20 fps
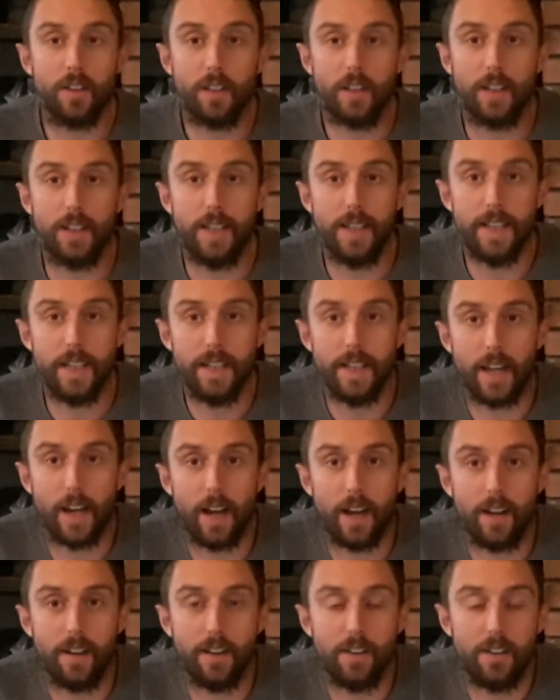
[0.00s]
clean
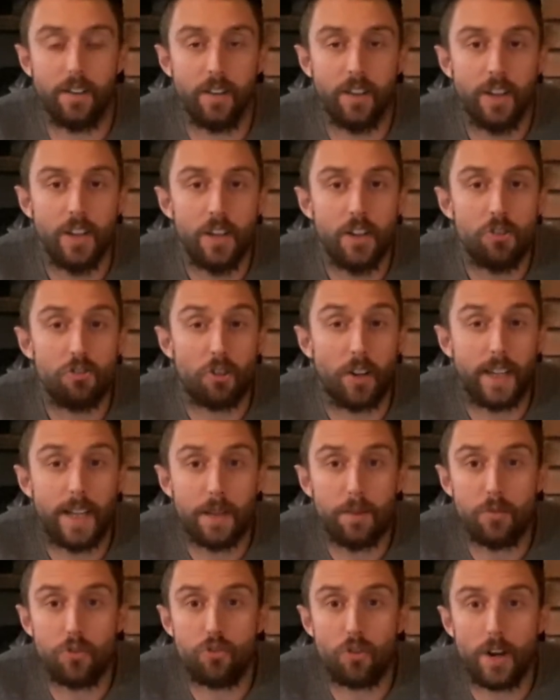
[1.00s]
and try and get
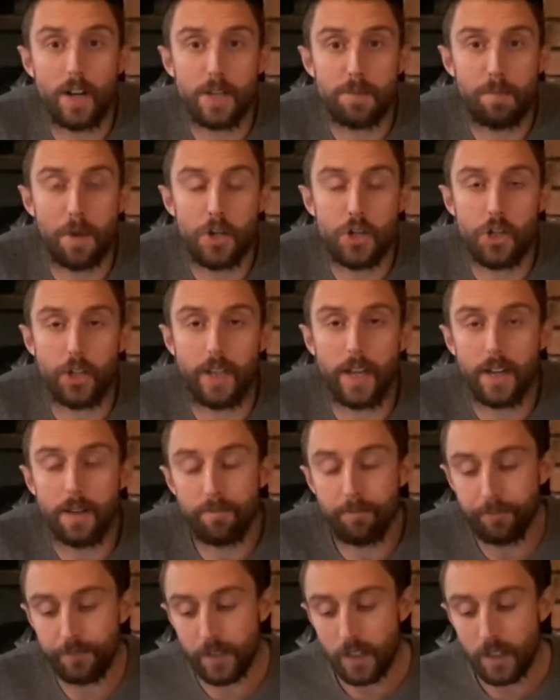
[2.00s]
them dry as best you can.